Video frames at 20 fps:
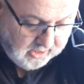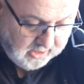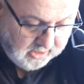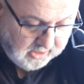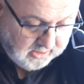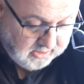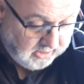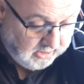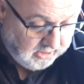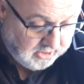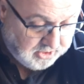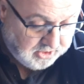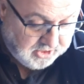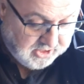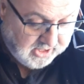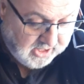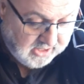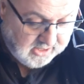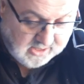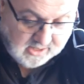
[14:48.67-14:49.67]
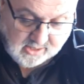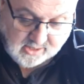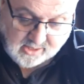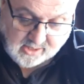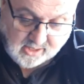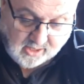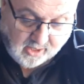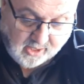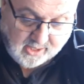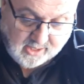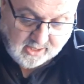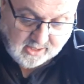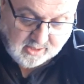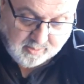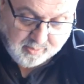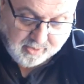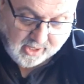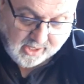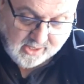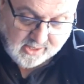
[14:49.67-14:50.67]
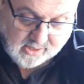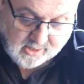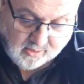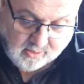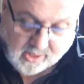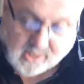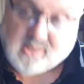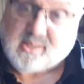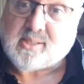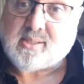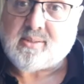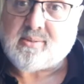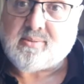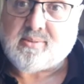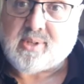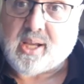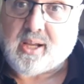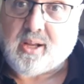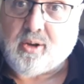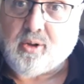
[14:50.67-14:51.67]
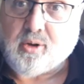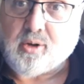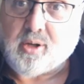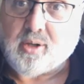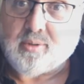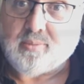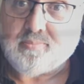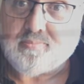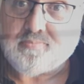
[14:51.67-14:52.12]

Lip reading: and then it just says slide into place, so let's take a look.